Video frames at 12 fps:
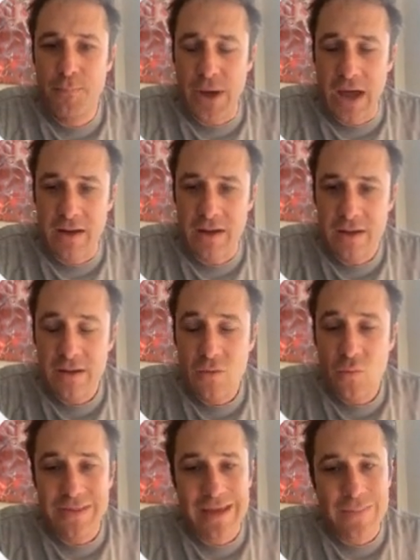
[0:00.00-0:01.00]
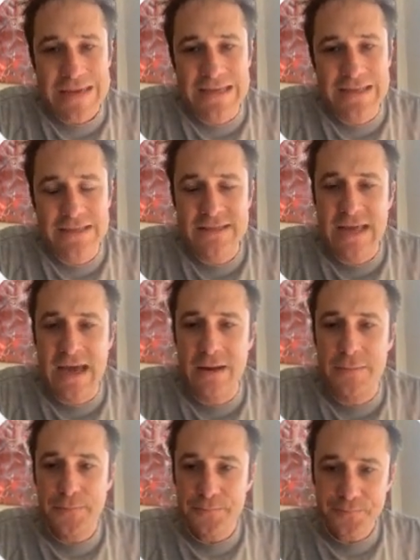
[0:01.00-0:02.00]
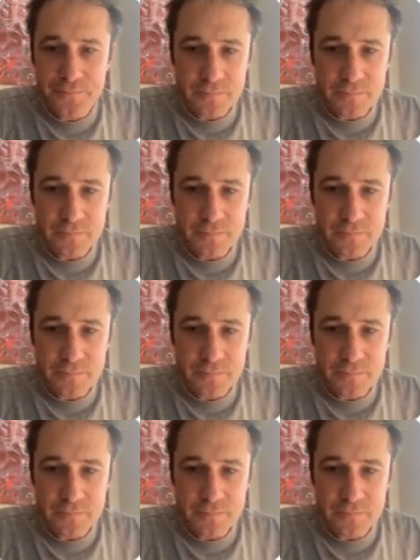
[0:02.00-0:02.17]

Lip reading: But what that means is that